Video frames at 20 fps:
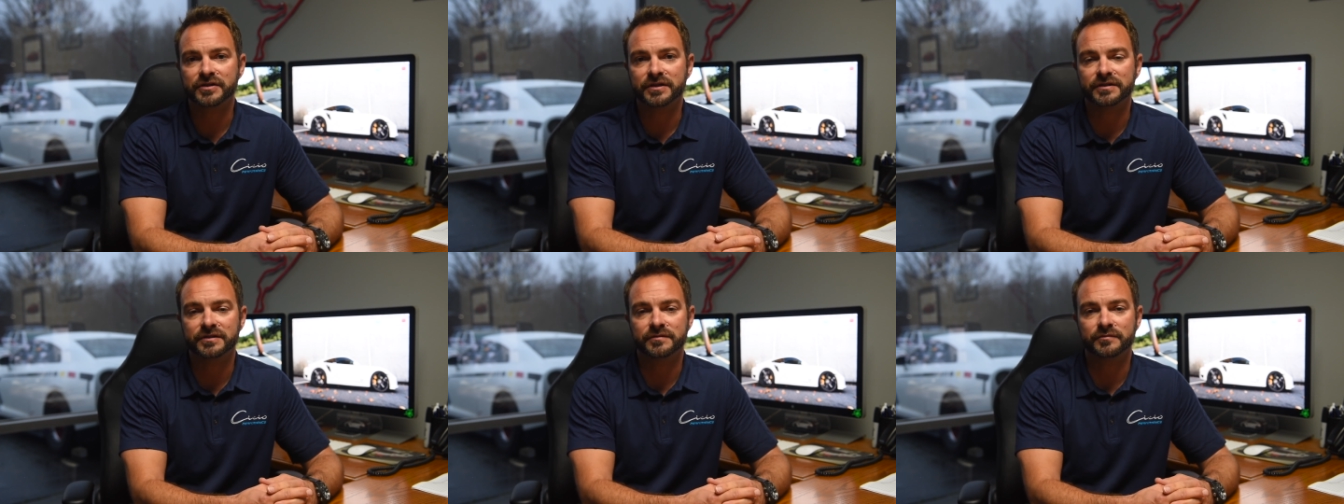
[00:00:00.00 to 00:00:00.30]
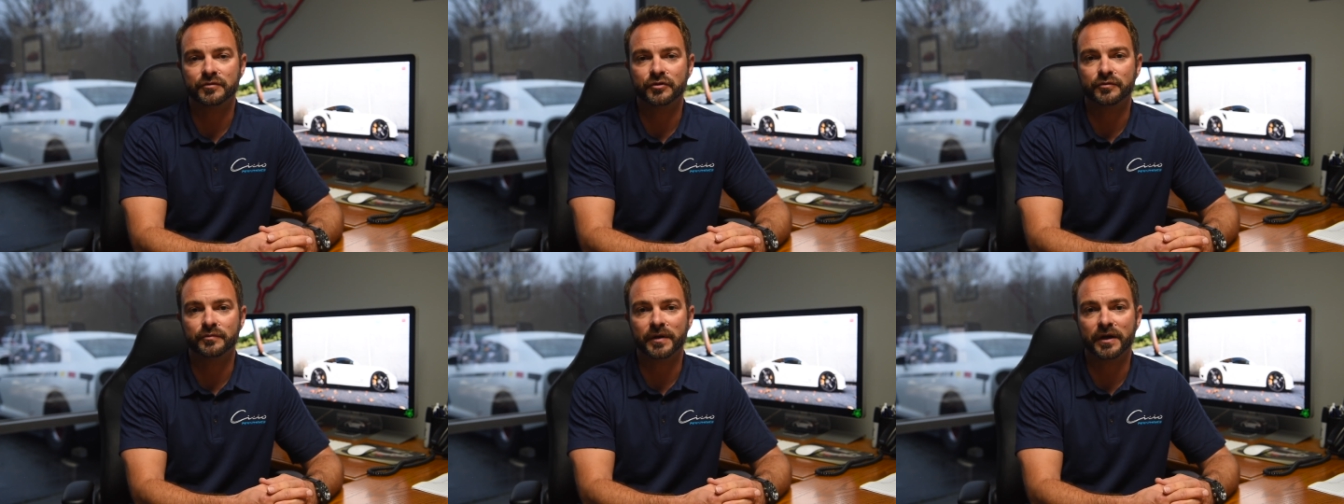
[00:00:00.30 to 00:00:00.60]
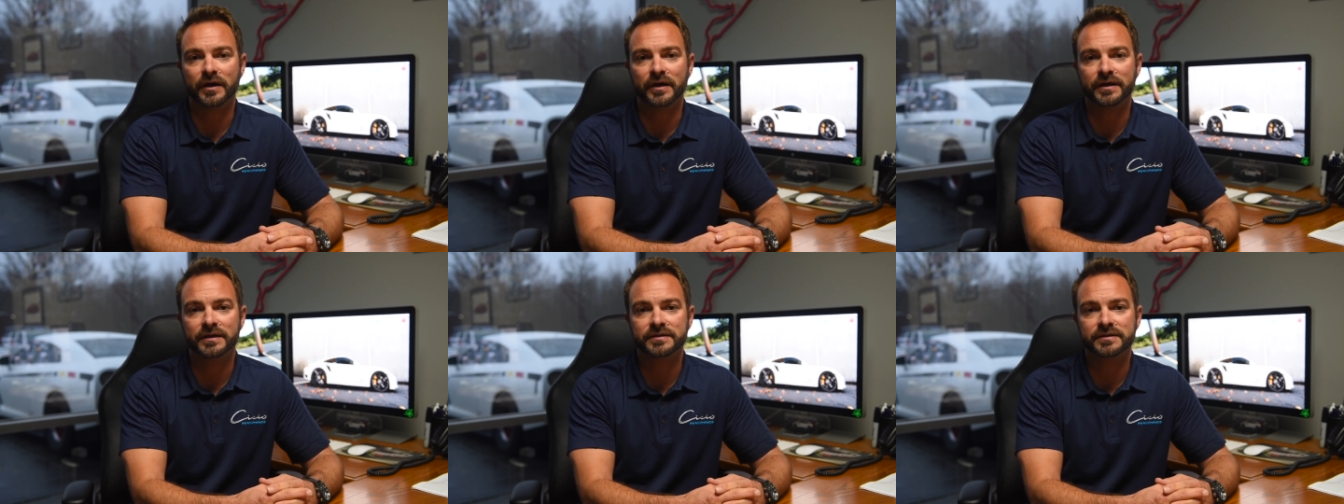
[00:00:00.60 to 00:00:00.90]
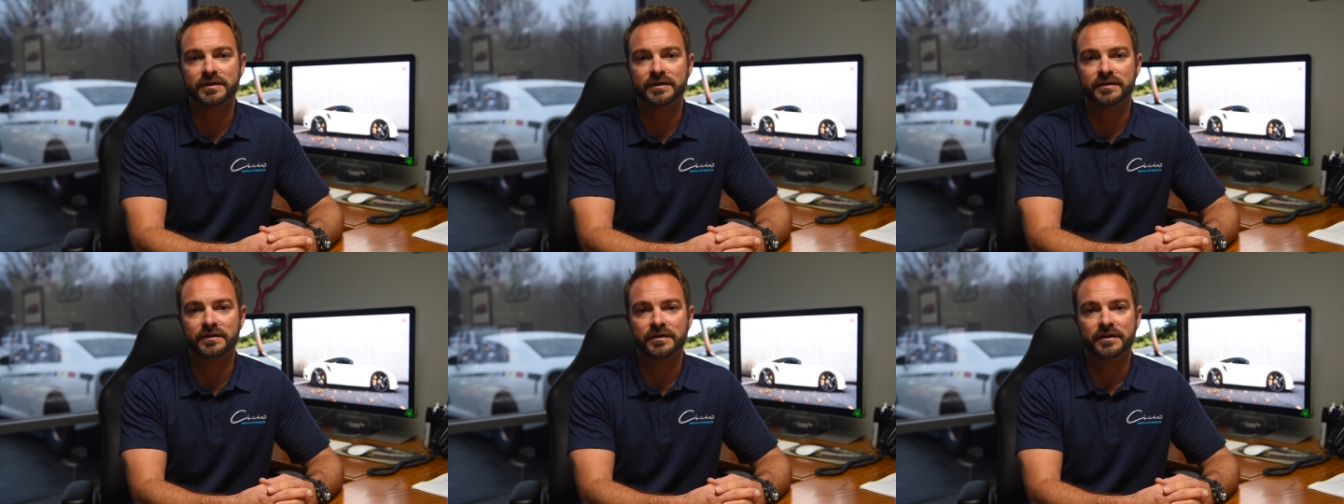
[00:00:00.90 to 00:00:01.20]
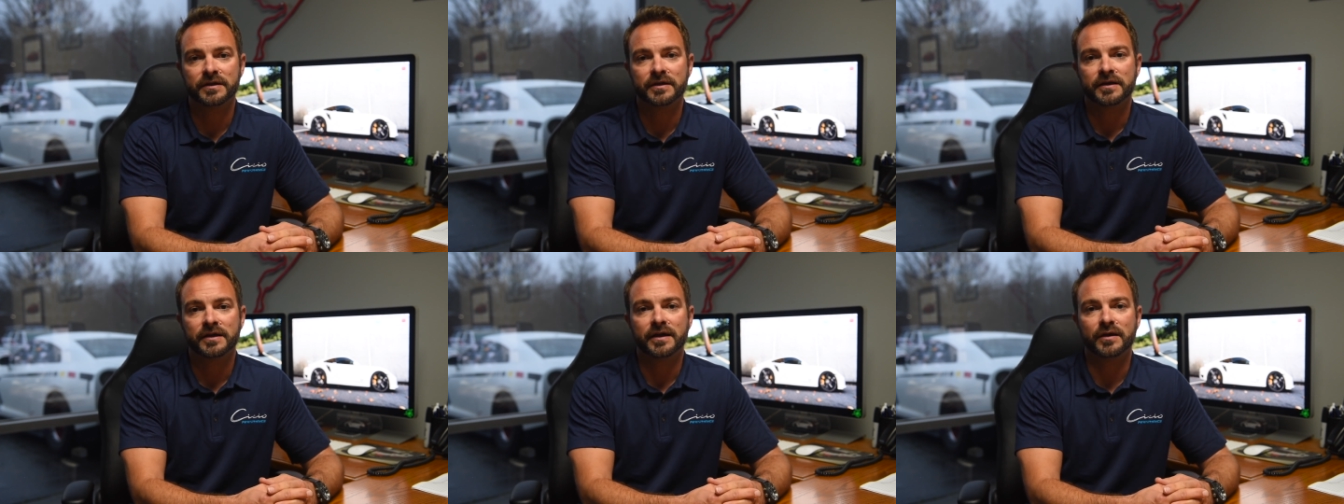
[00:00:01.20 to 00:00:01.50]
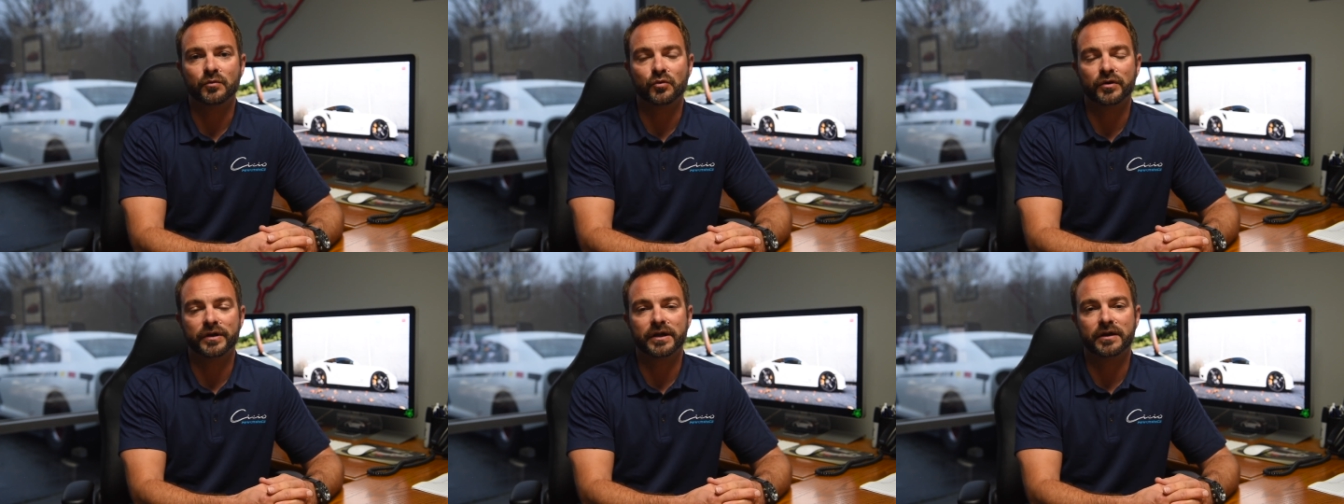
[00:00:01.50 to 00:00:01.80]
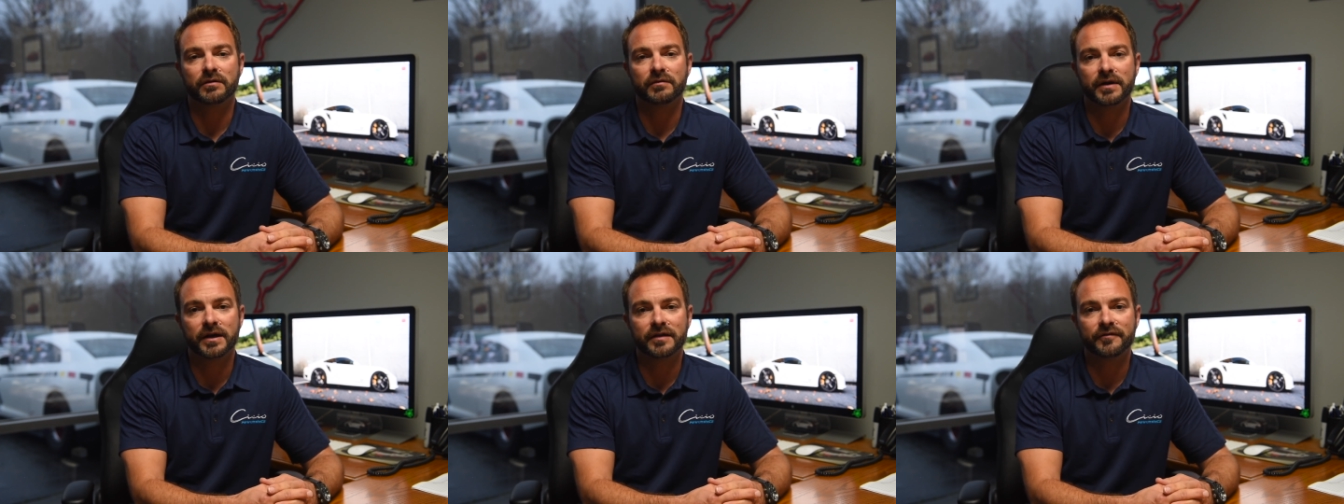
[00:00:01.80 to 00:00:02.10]
needs some new bearings, and we'll get
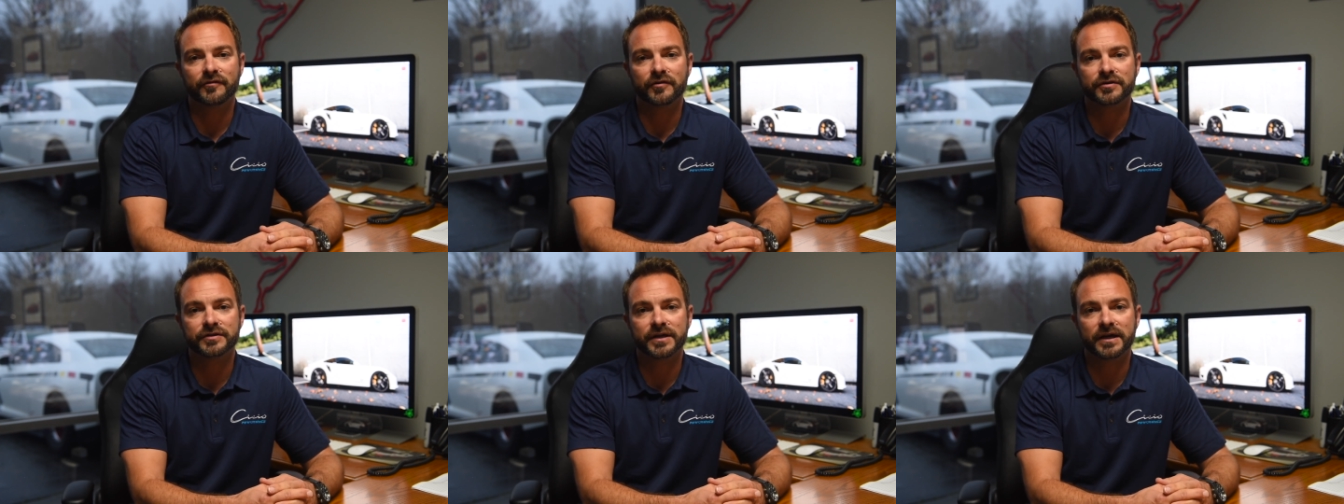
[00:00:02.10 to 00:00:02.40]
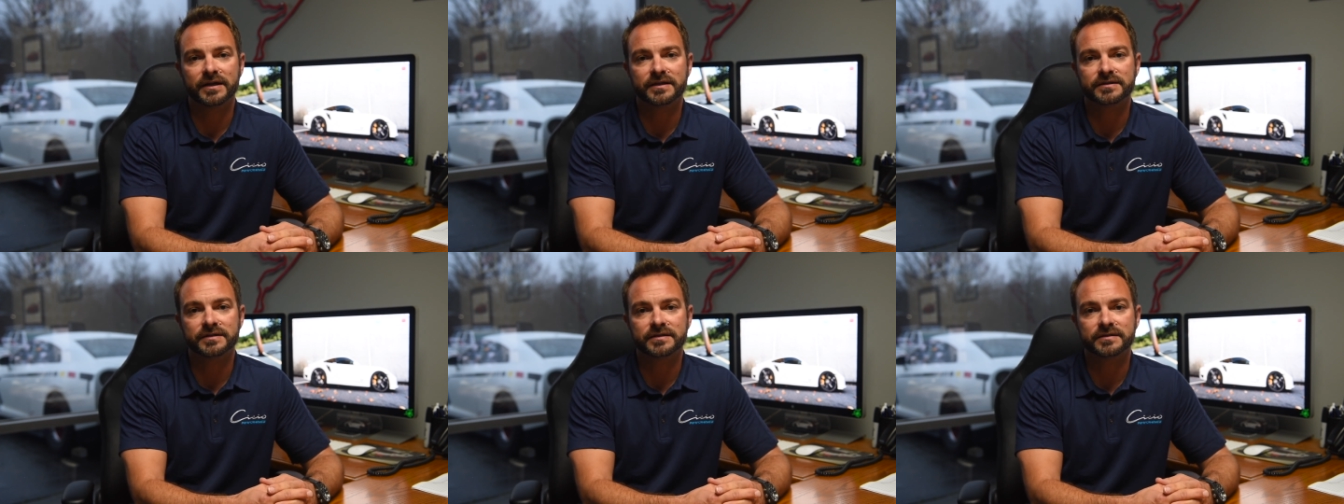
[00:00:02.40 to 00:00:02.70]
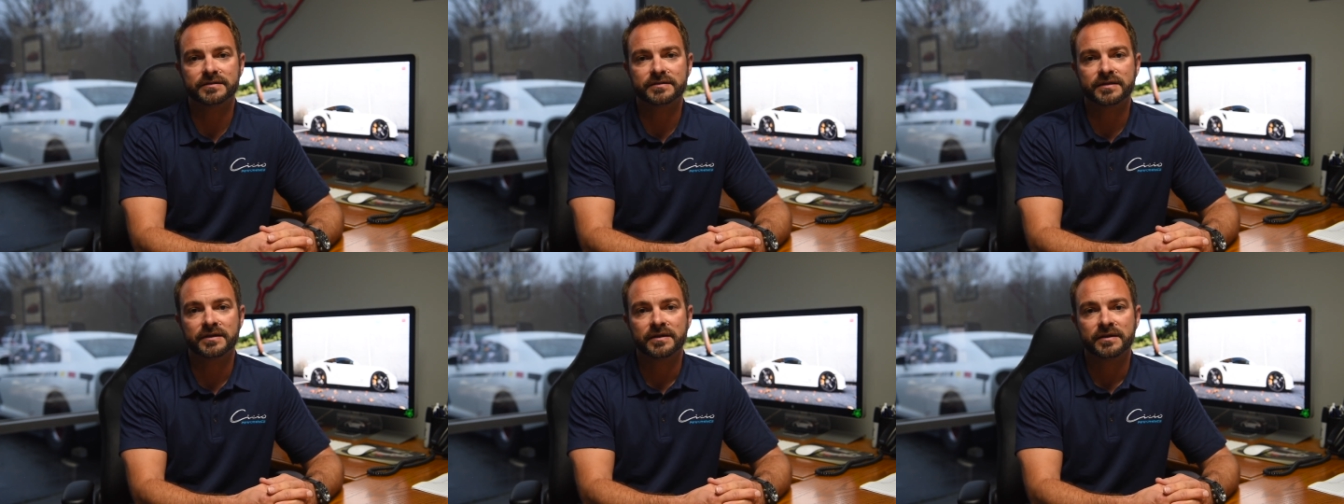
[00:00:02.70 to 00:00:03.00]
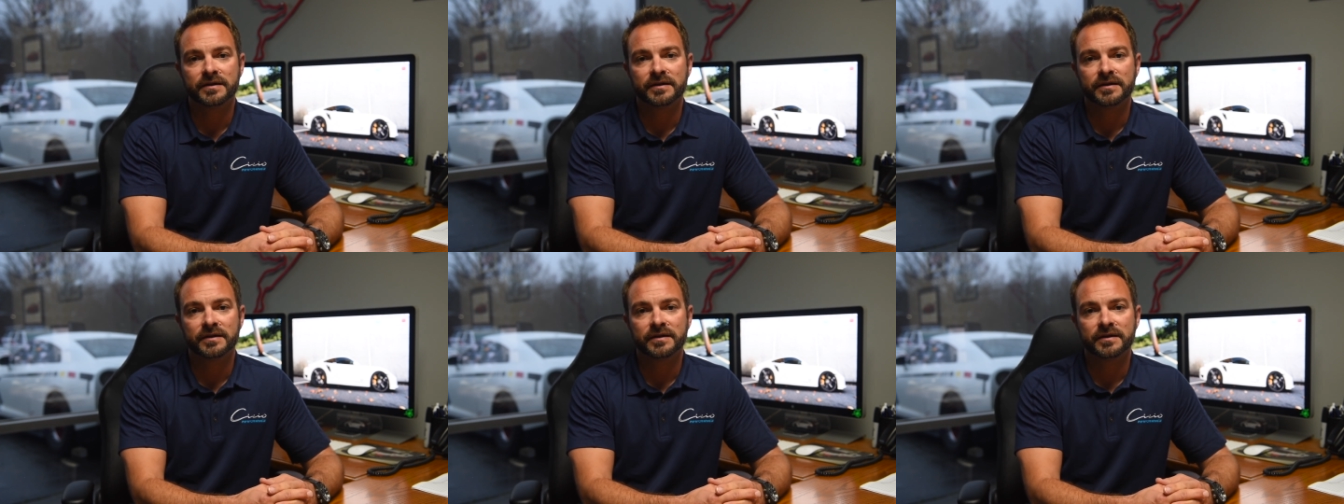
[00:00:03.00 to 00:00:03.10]
it ready for Texas.